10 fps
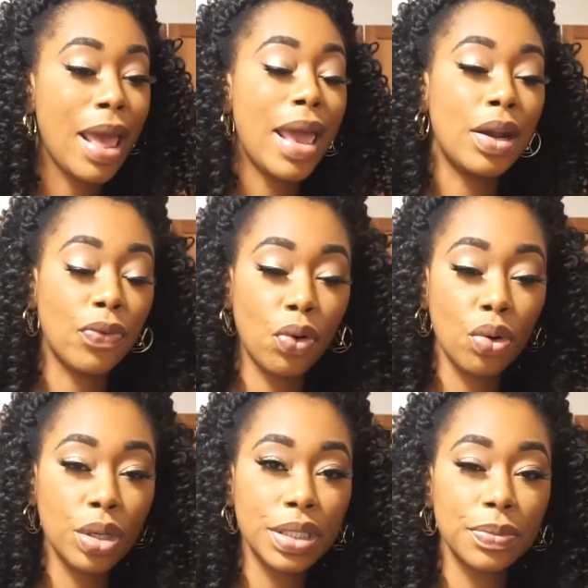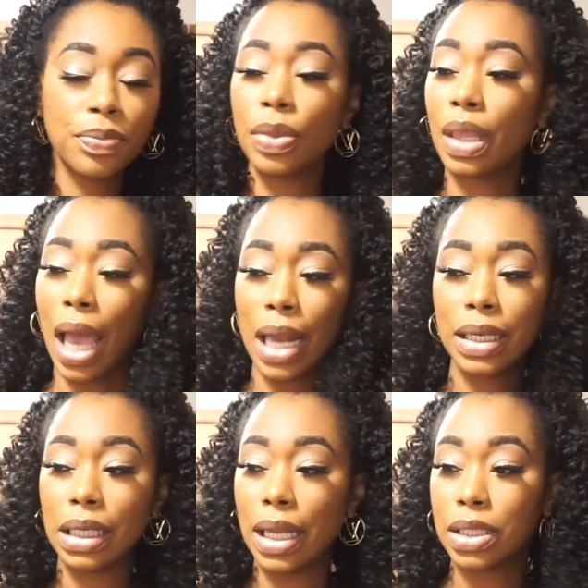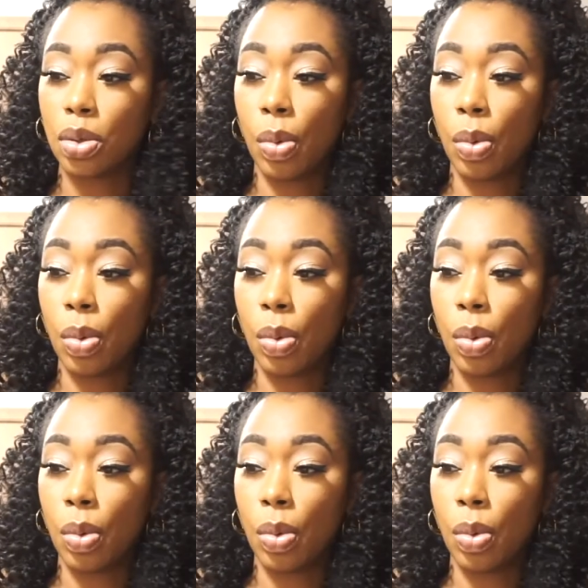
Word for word: And of course, I need a glass of